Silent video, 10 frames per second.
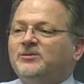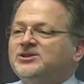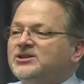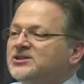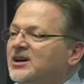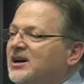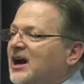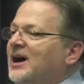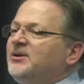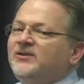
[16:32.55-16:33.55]
which is
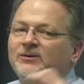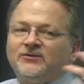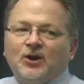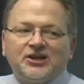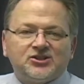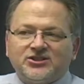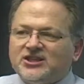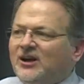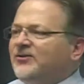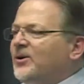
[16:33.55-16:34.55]
how many of you have lost your
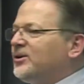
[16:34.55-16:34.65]
cell phone